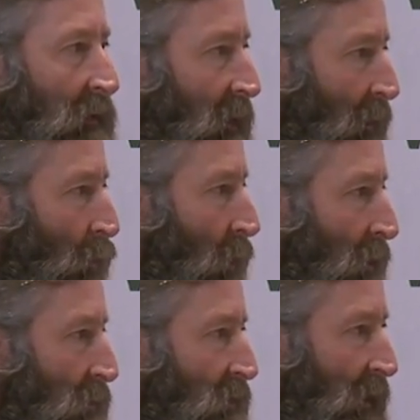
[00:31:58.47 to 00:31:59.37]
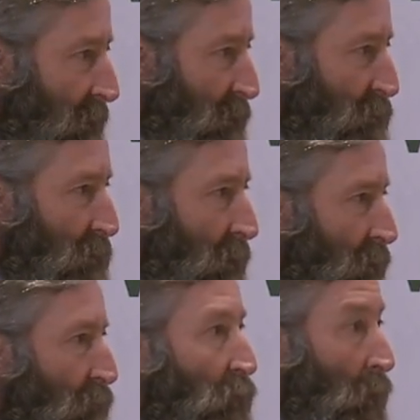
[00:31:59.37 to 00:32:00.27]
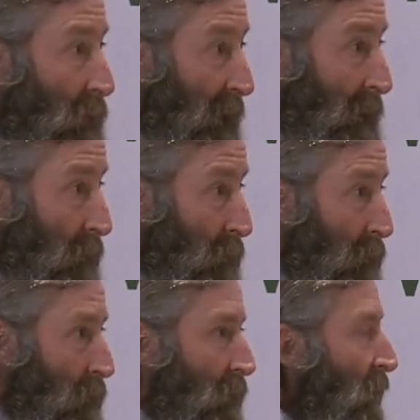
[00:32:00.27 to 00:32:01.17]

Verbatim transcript: than it was 10 years ago for a landowner.